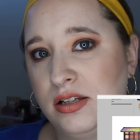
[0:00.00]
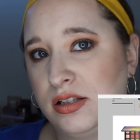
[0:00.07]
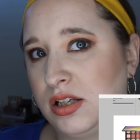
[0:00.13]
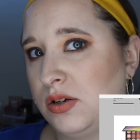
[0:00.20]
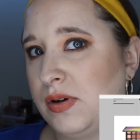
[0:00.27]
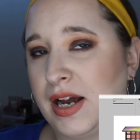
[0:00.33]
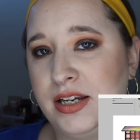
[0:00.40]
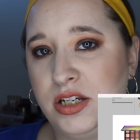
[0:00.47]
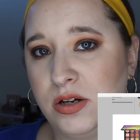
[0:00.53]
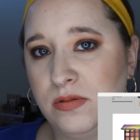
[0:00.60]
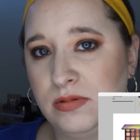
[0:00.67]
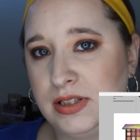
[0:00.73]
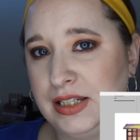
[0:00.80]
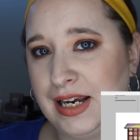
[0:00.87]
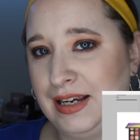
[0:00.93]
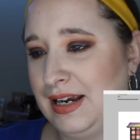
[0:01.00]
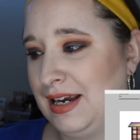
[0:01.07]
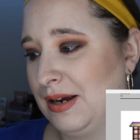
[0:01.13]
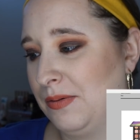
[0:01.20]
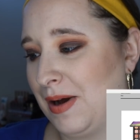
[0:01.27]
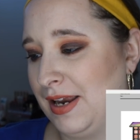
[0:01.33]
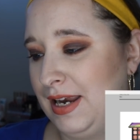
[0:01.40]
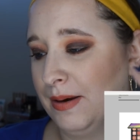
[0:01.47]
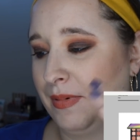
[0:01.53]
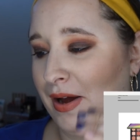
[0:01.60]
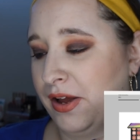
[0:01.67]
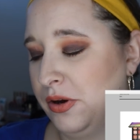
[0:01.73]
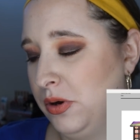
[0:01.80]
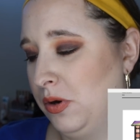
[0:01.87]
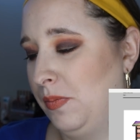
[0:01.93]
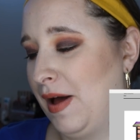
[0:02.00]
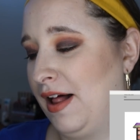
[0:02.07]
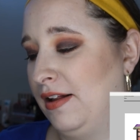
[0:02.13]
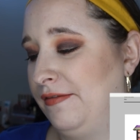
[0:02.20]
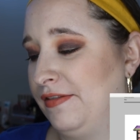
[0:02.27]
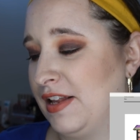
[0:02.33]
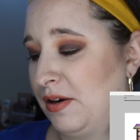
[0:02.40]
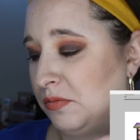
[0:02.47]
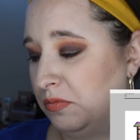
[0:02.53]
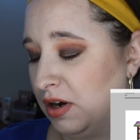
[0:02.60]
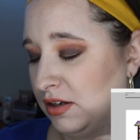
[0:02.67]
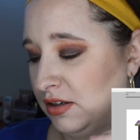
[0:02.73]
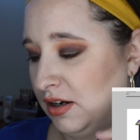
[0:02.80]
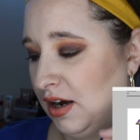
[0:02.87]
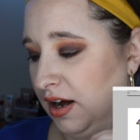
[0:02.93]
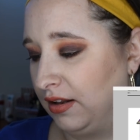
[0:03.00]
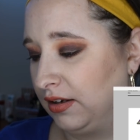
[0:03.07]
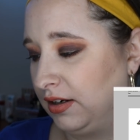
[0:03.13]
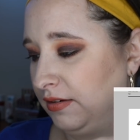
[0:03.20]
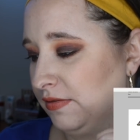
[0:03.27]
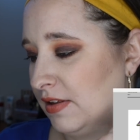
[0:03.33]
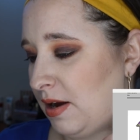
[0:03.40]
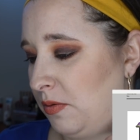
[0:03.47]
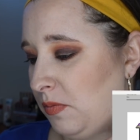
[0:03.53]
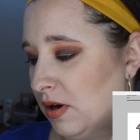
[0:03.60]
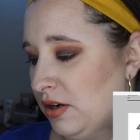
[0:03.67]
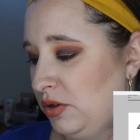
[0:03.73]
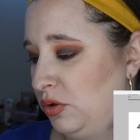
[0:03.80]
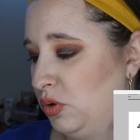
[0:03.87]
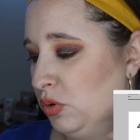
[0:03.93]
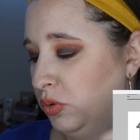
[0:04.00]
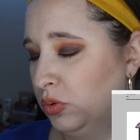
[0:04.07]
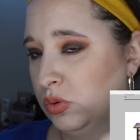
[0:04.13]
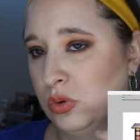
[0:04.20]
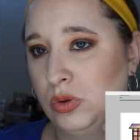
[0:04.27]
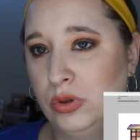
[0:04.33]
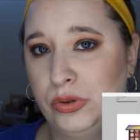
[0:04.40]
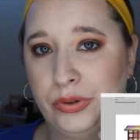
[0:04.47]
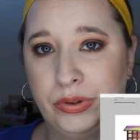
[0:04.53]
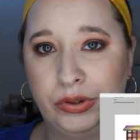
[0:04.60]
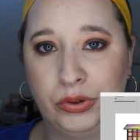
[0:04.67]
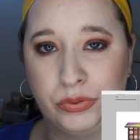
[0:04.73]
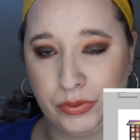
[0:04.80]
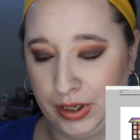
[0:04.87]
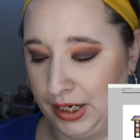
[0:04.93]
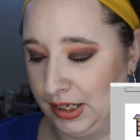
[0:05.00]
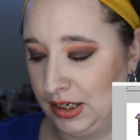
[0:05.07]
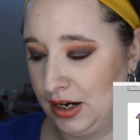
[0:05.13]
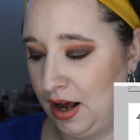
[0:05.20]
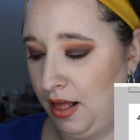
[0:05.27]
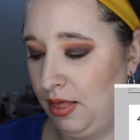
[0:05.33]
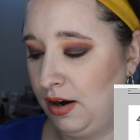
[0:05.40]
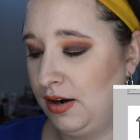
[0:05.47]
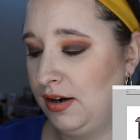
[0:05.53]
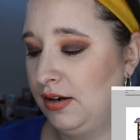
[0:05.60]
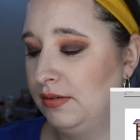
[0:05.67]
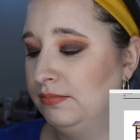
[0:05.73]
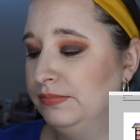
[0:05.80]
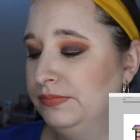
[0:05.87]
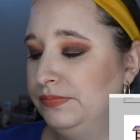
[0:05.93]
So I don't see why I need to buy a whole palette for that one color, for that one cool green color.